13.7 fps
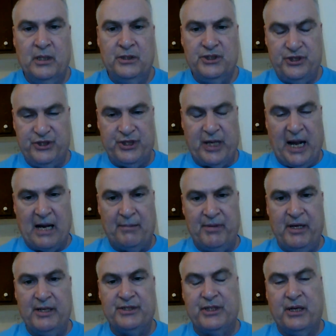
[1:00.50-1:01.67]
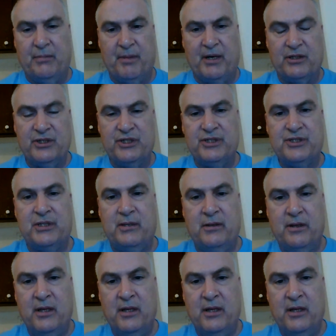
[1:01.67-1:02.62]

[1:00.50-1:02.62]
She's a communist and a Marxist.